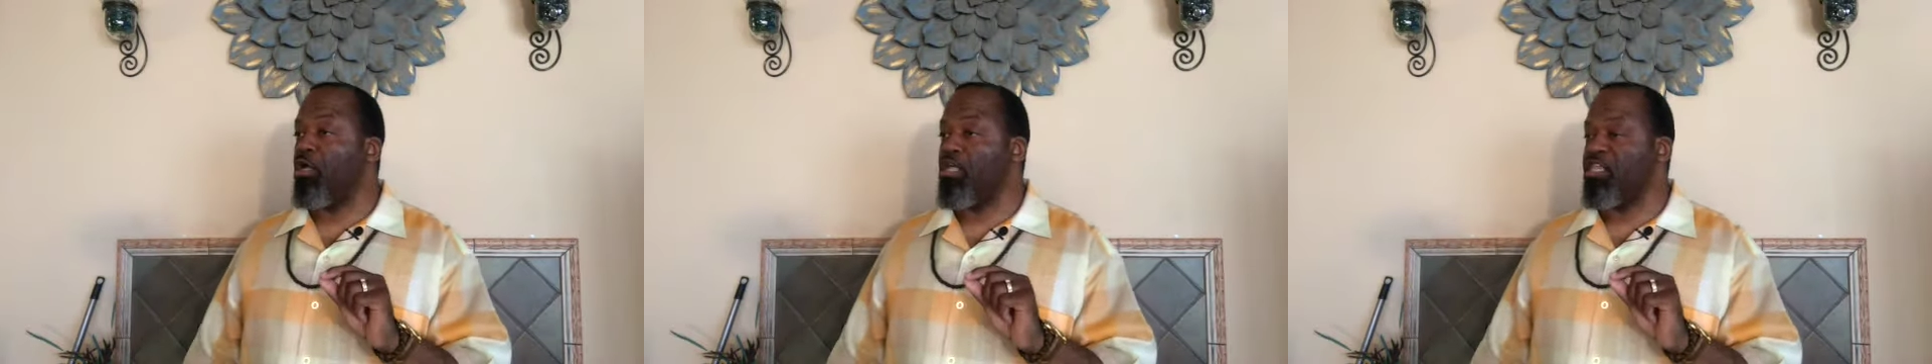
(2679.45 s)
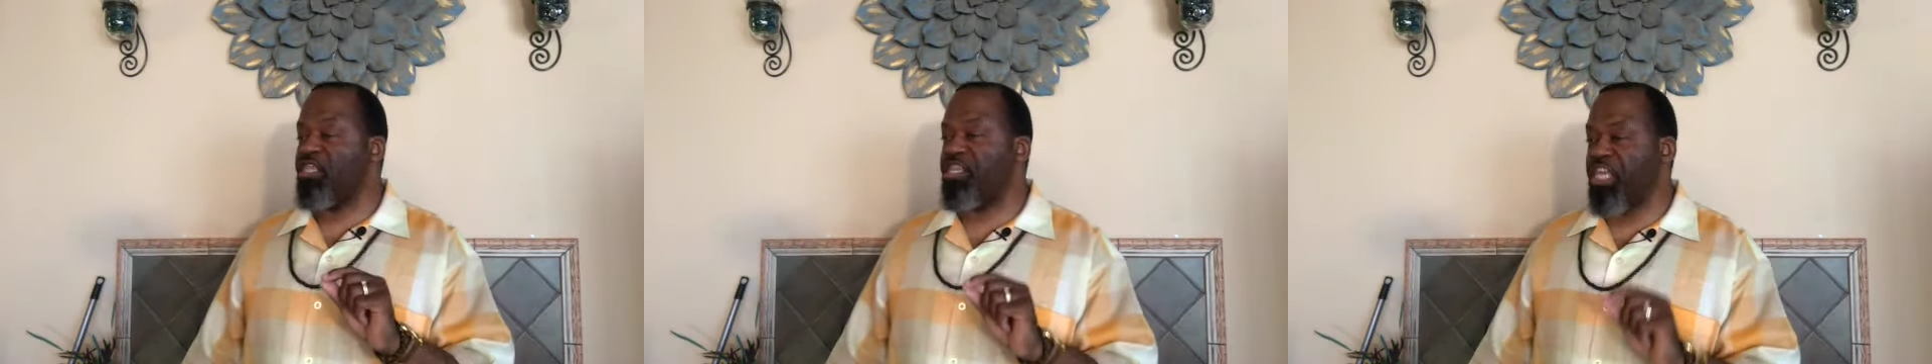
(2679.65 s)

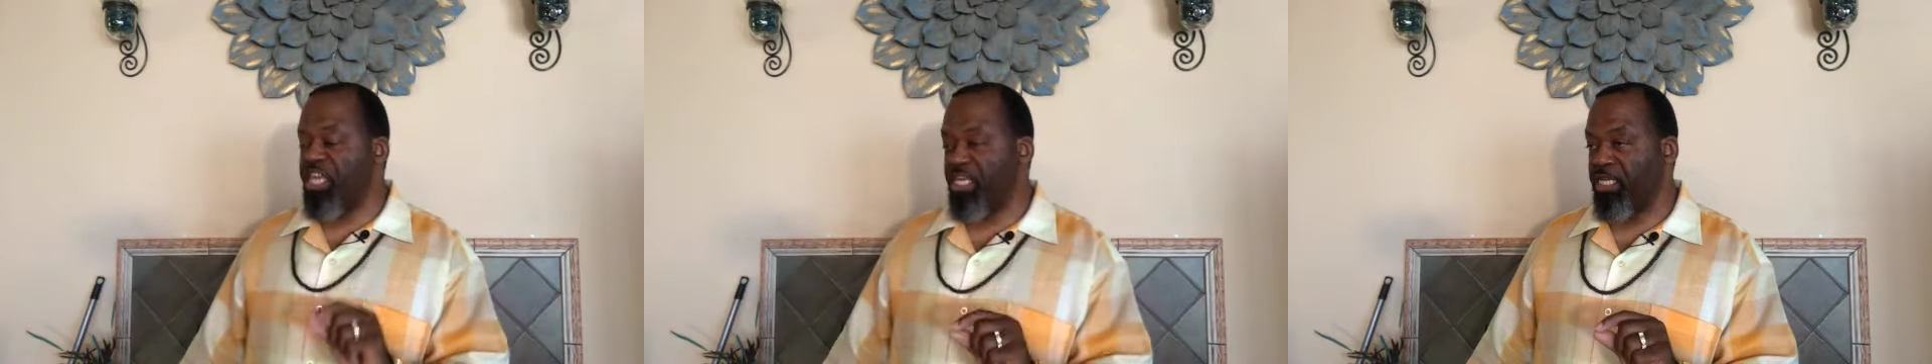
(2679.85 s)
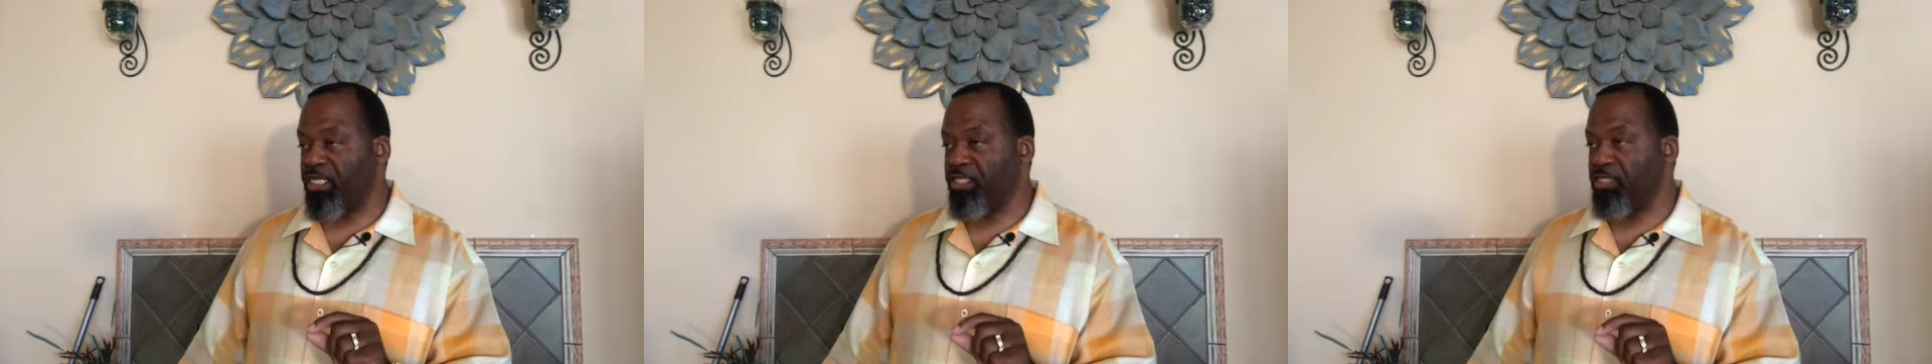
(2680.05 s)

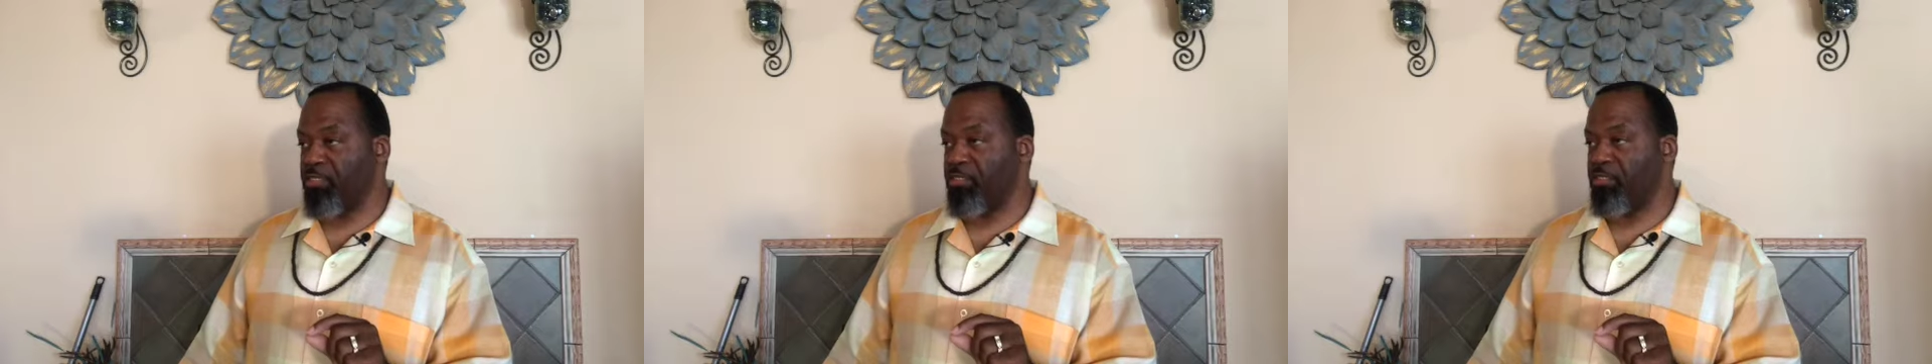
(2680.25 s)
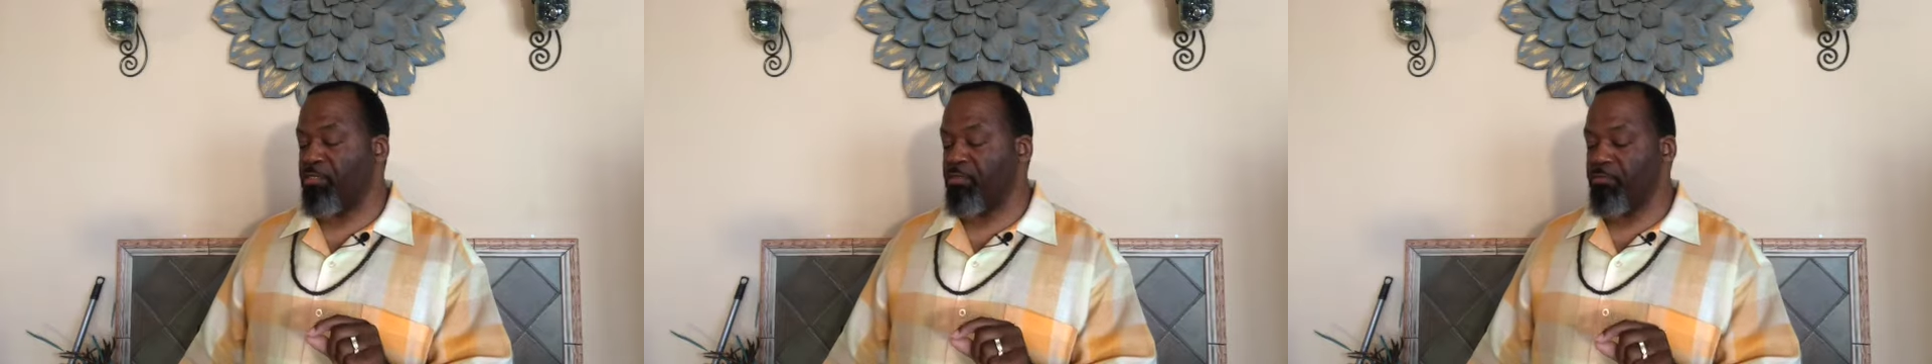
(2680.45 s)
things,
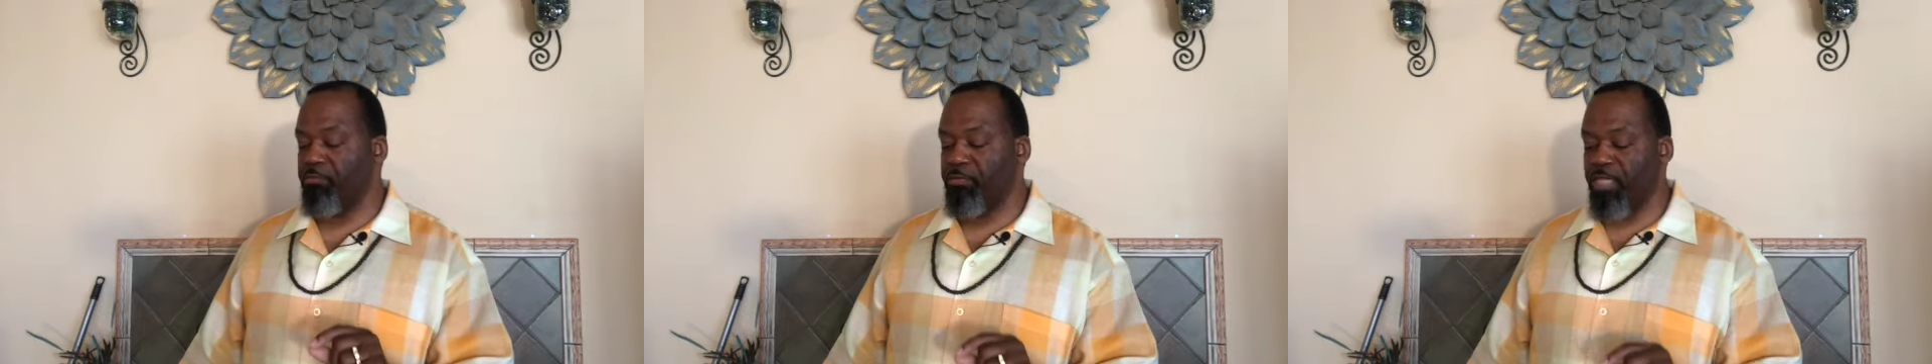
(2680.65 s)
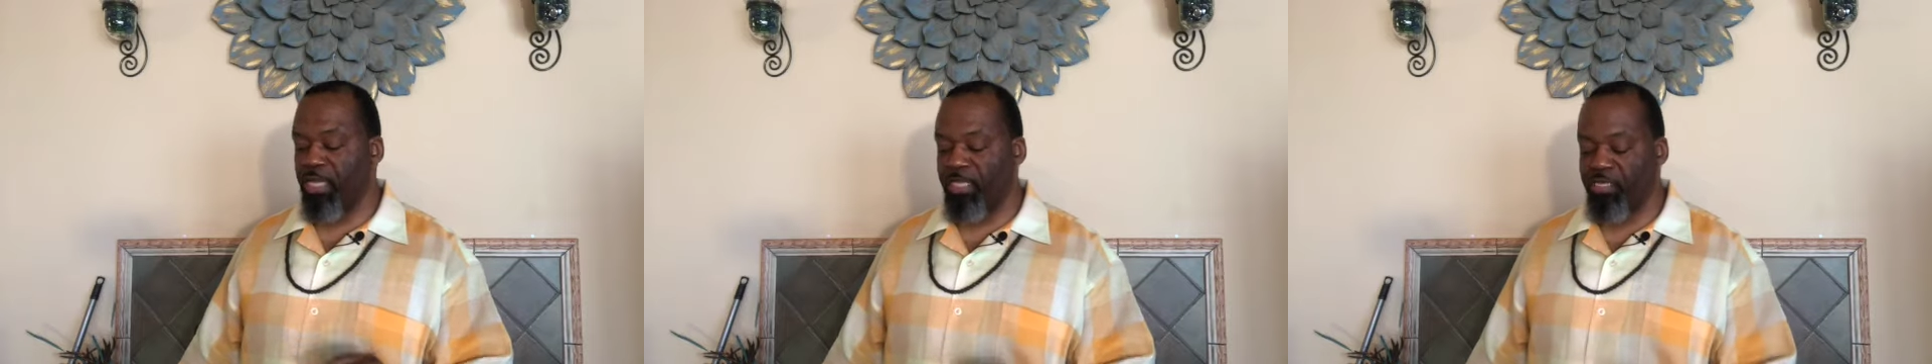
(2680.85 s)

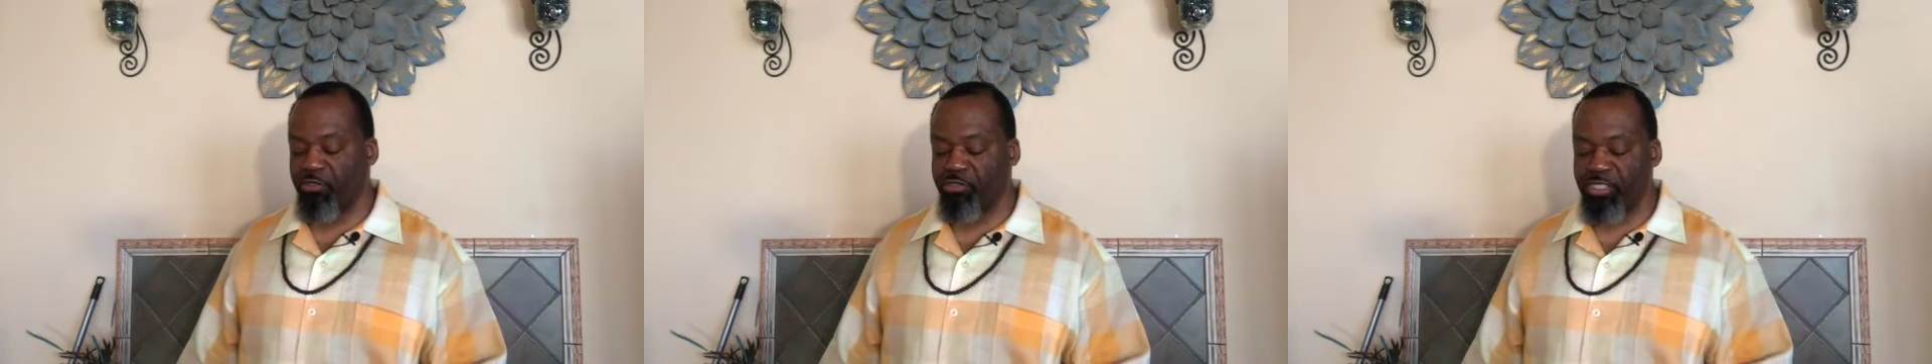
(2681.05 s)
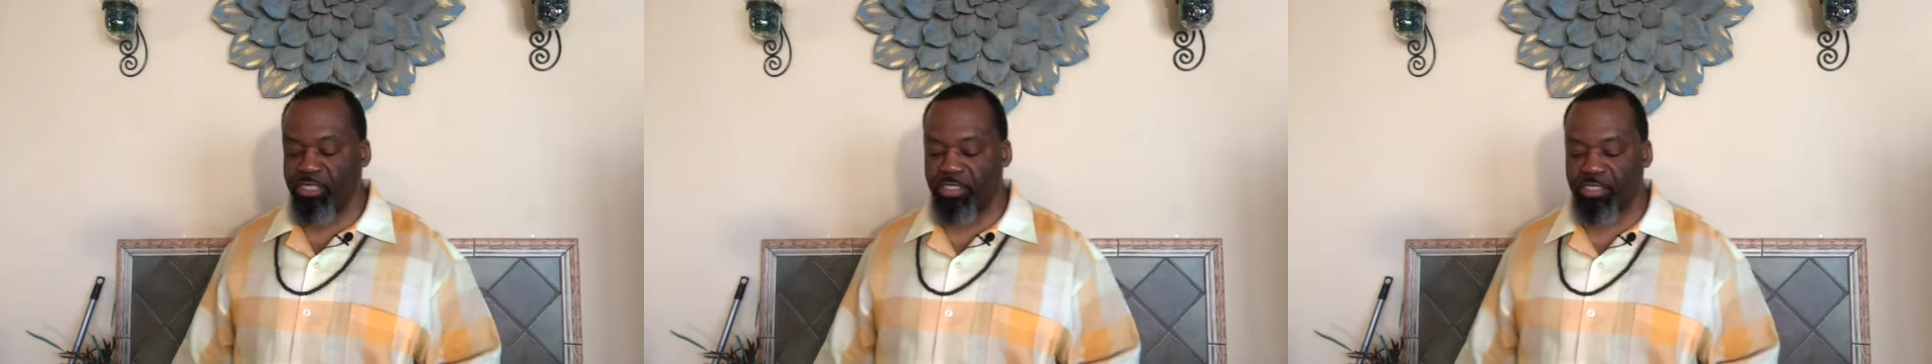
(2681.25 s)
thank you,
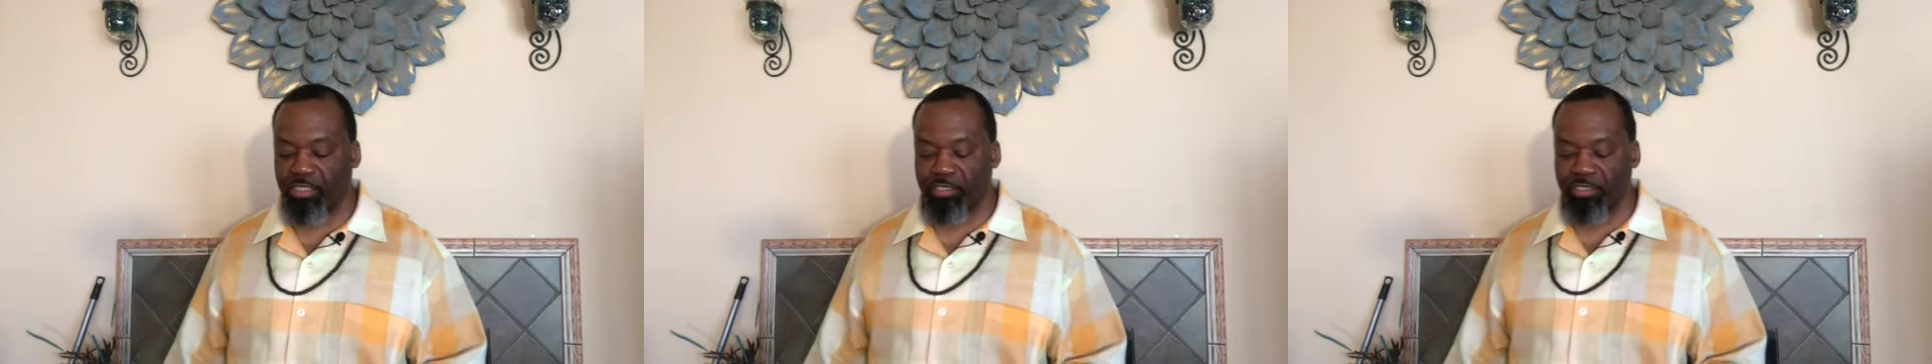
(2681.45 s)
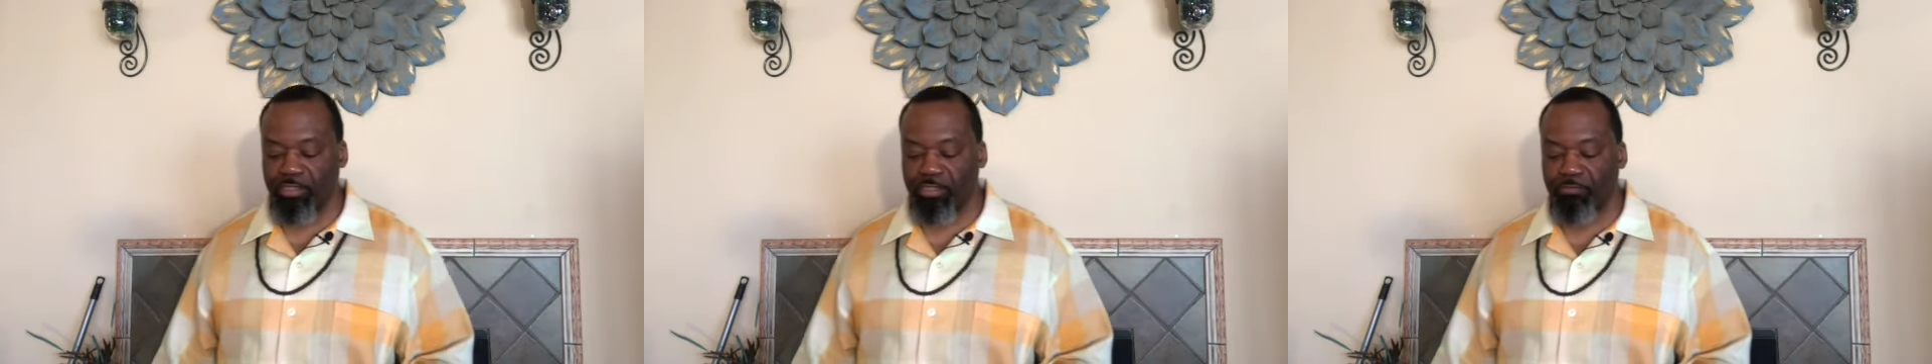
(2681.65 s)

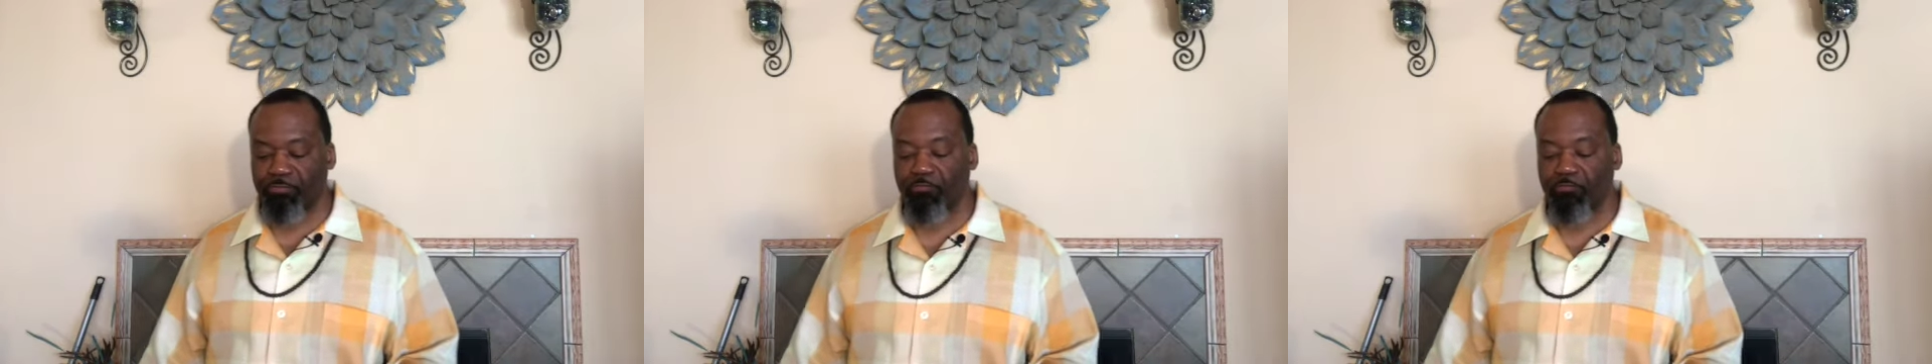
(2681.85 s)
Jesus,